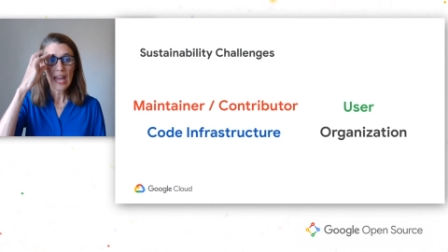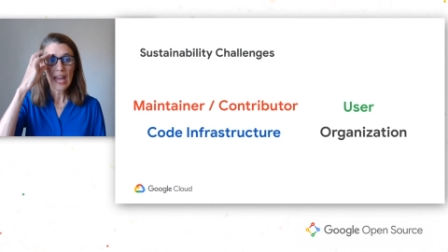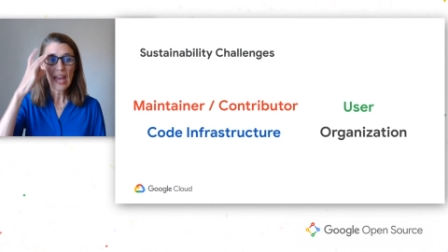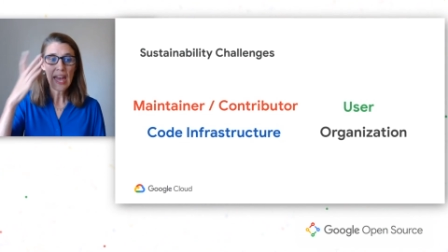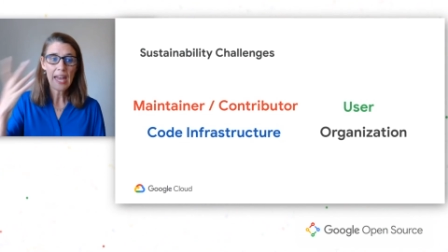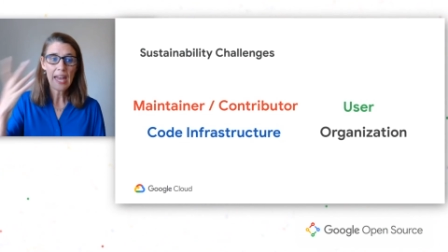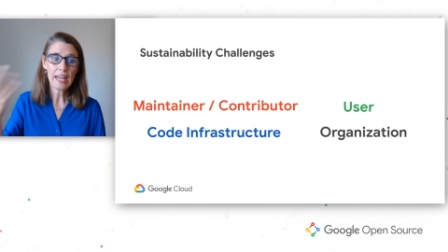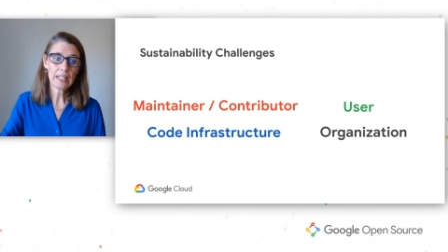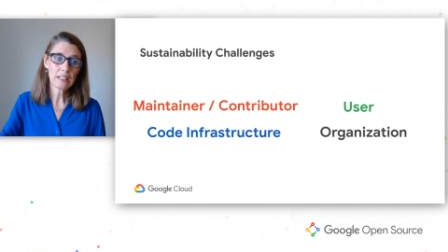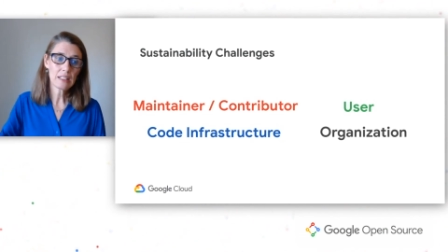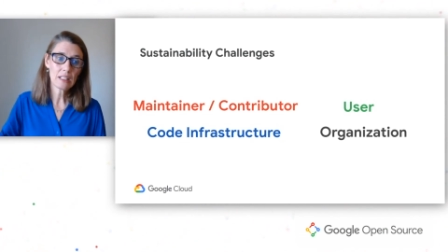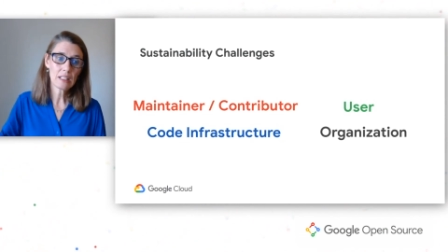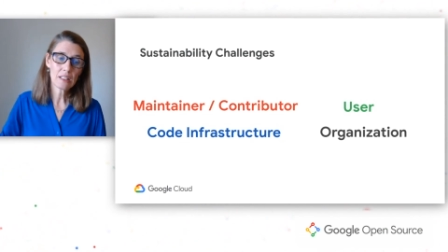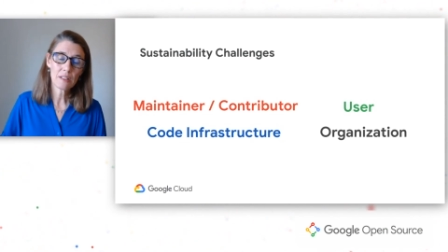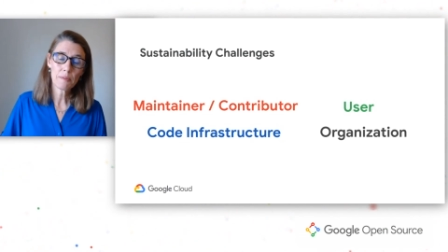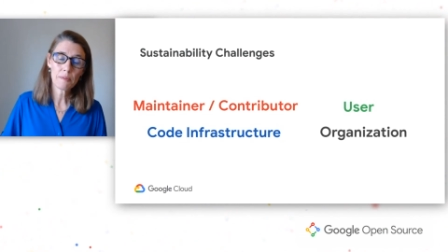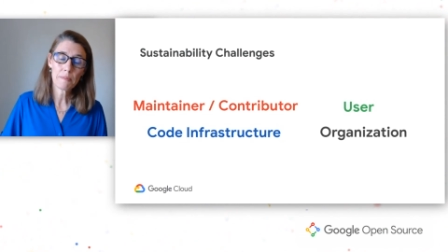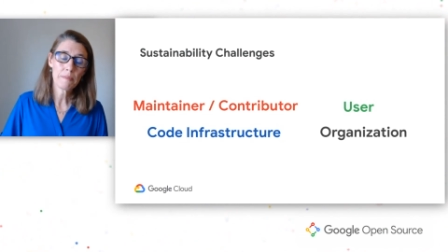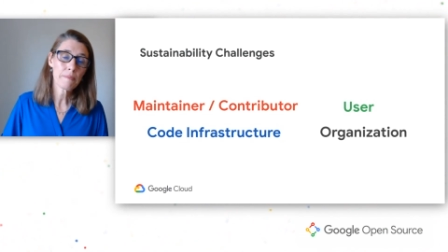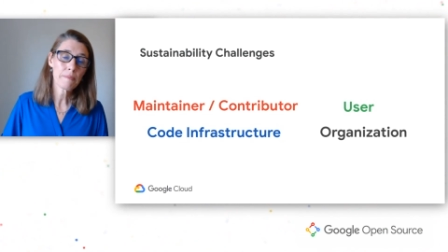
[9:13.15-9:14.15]
And
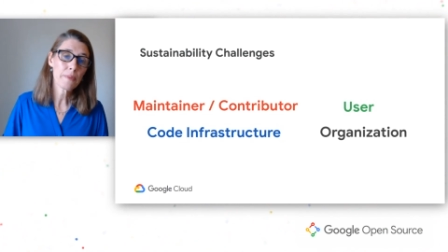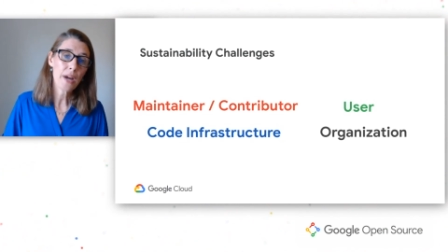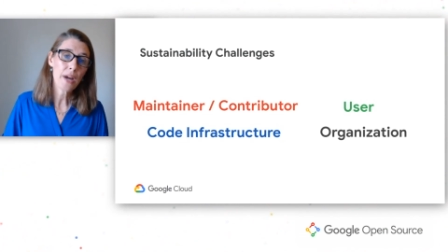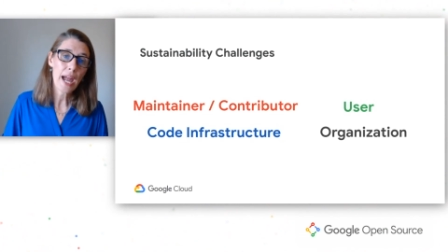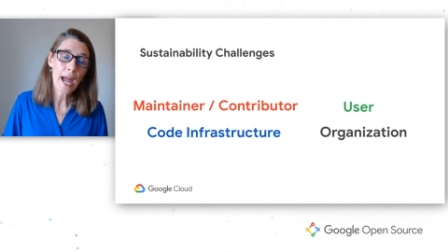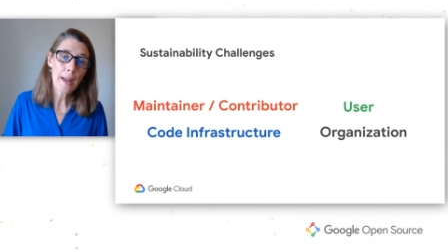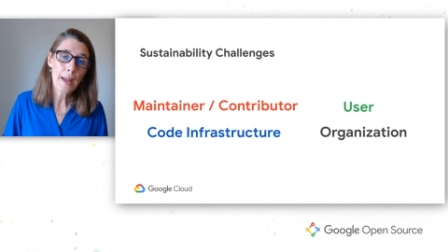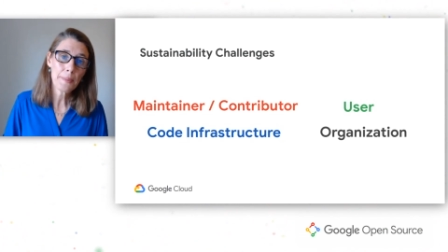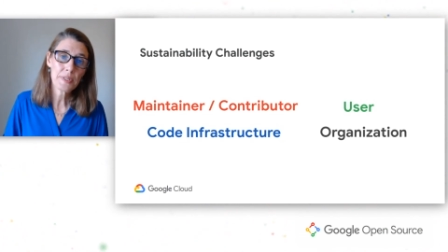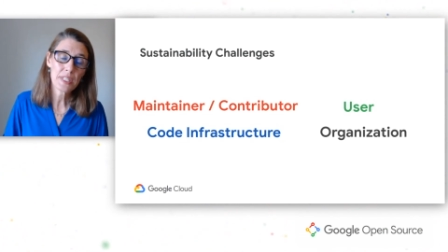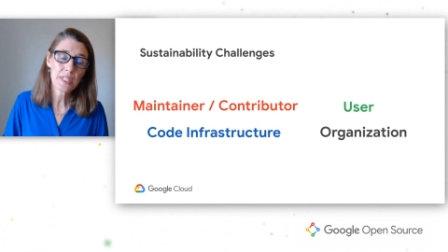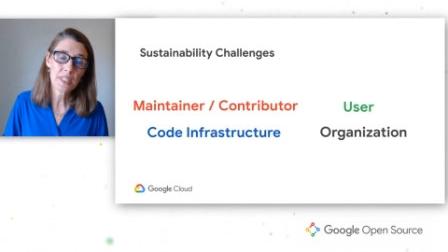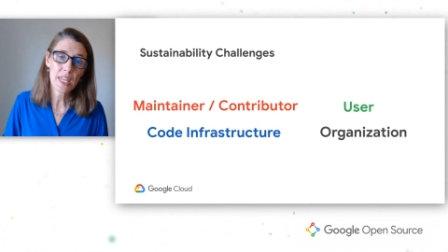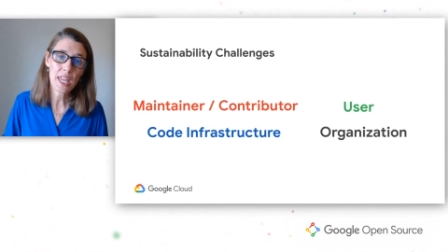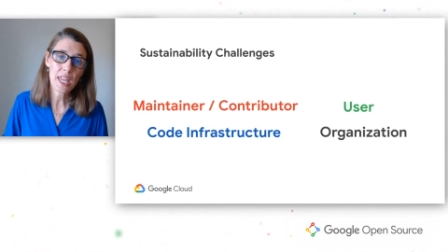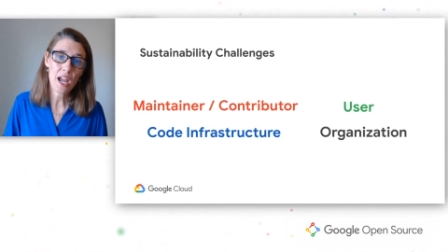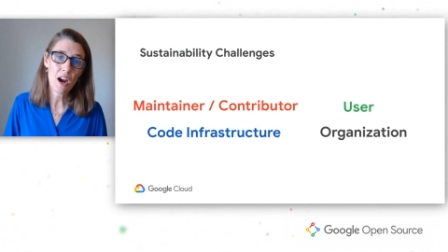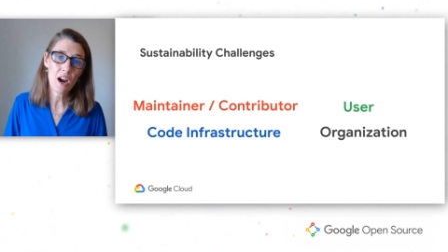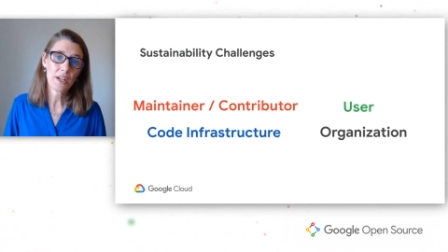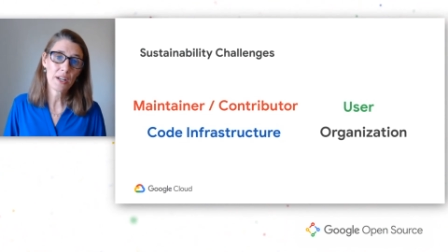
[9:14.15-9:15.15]
perhaps
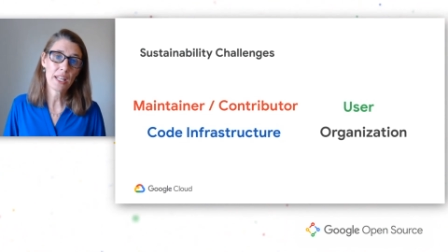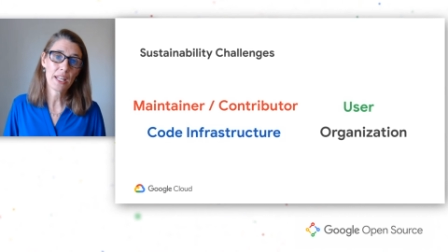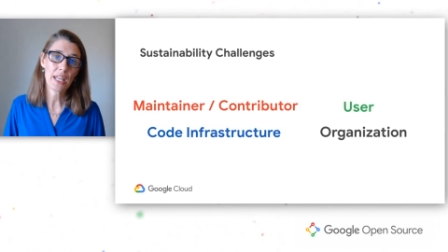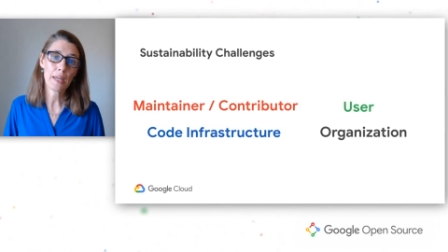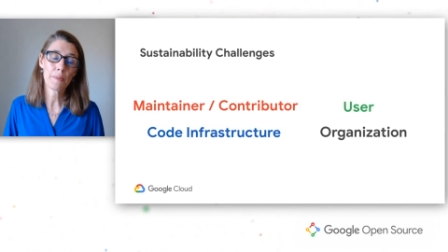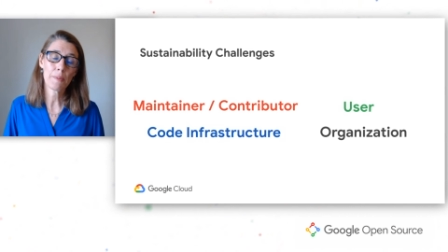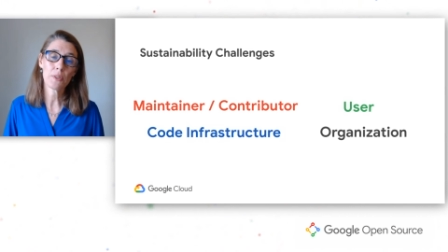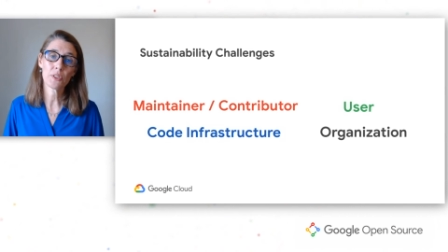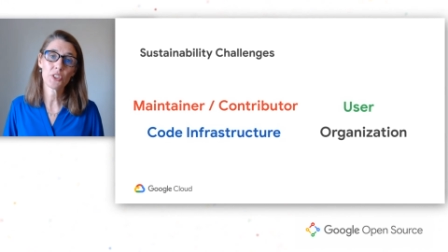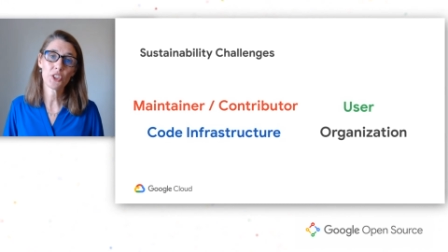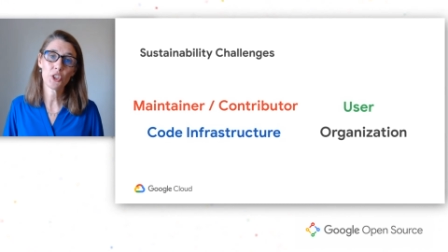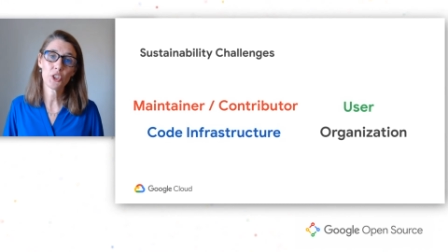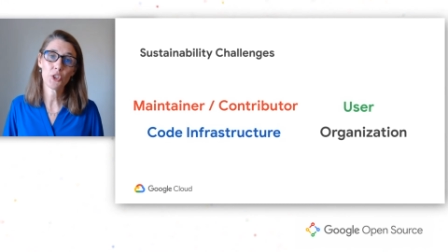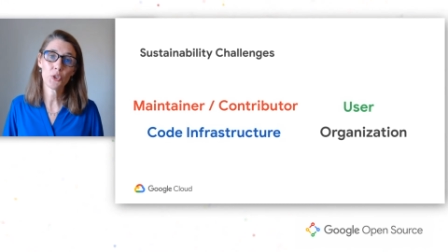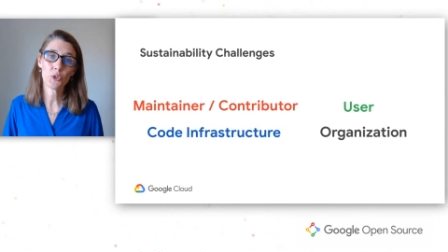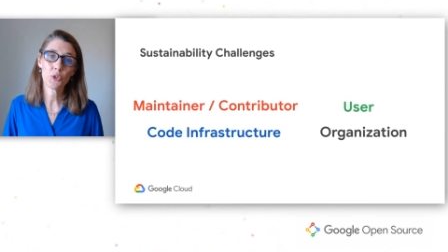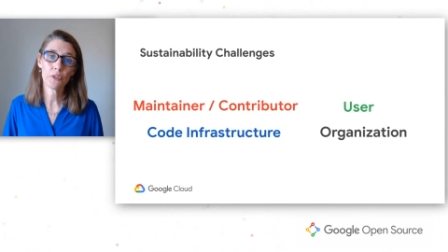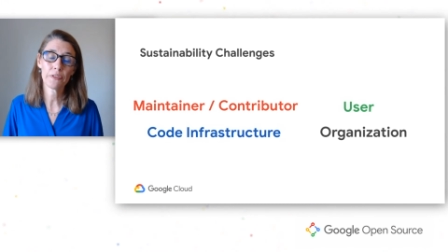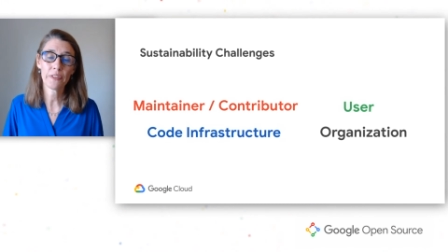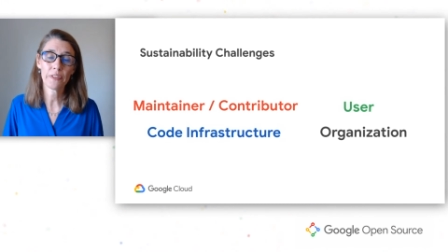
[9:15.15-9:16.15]
they aren't able
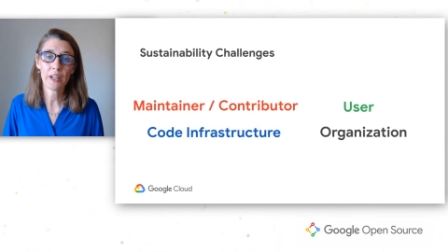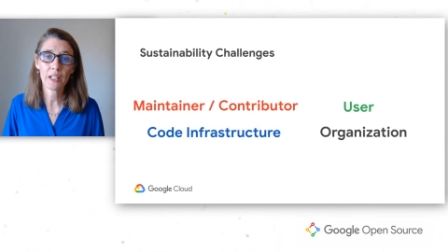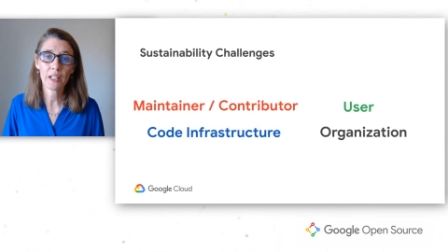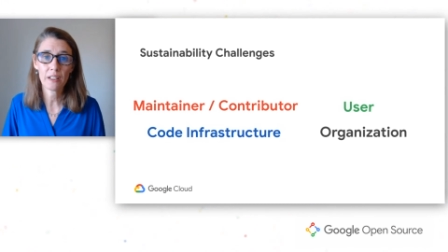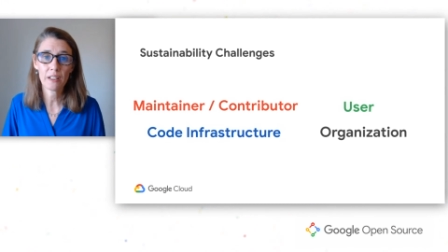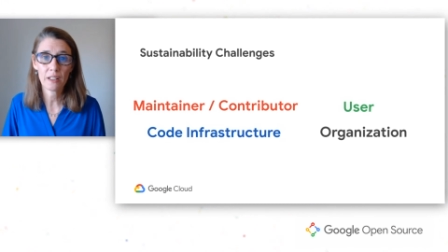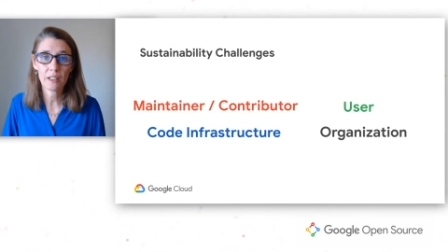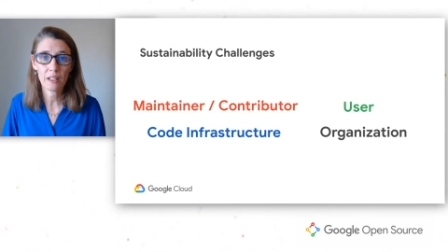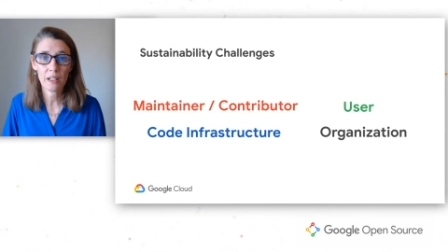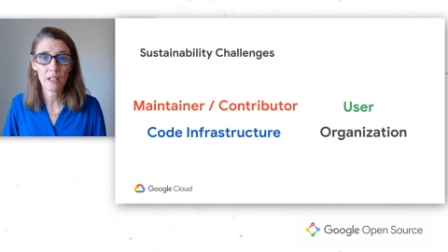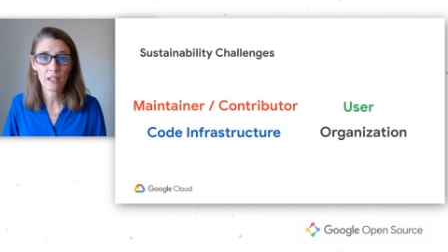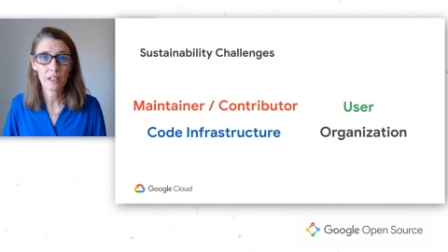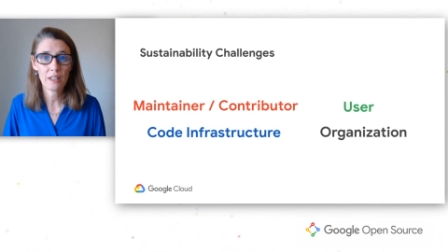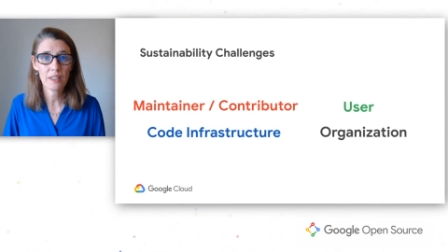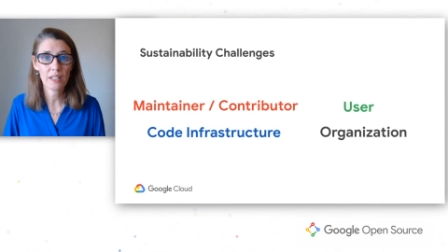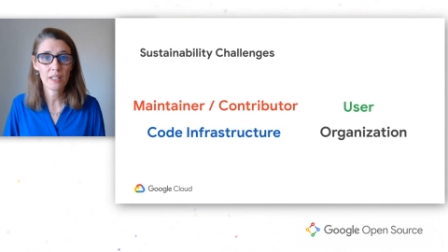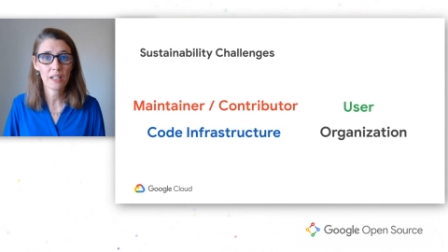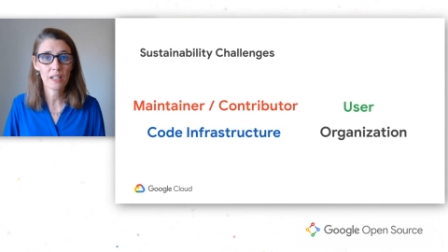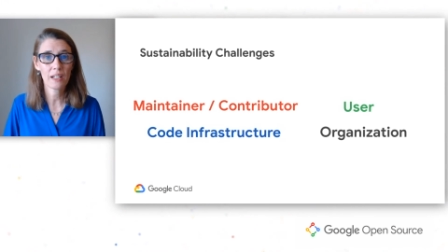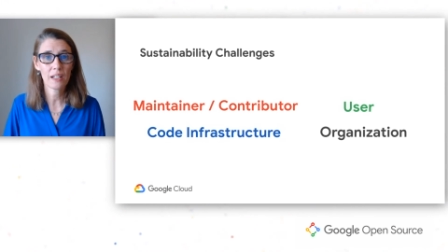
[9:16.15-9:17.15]
to fund
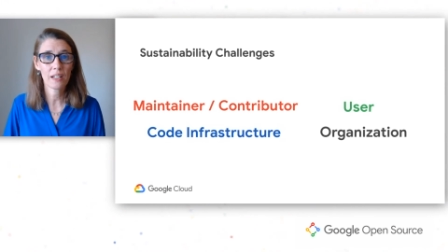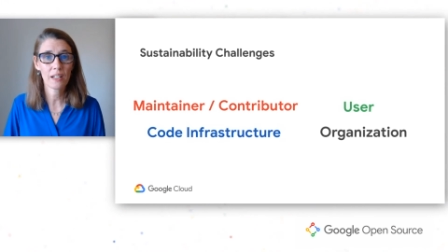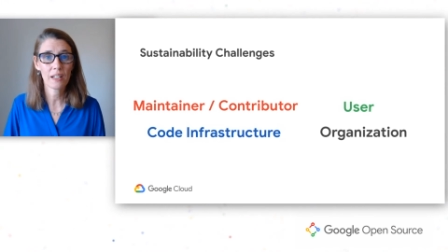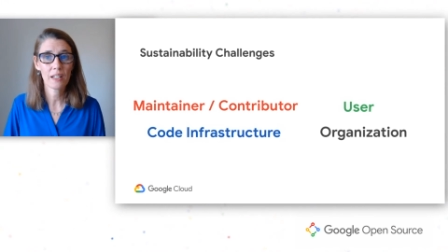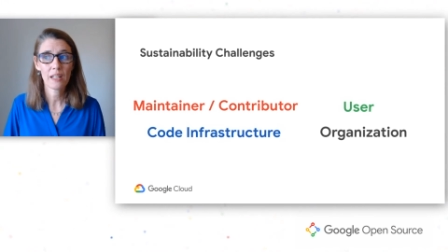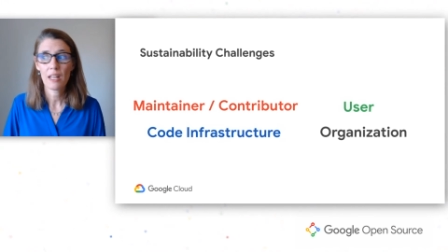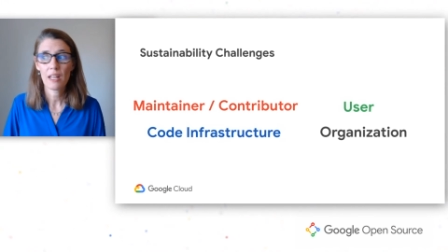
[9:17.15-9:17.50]
the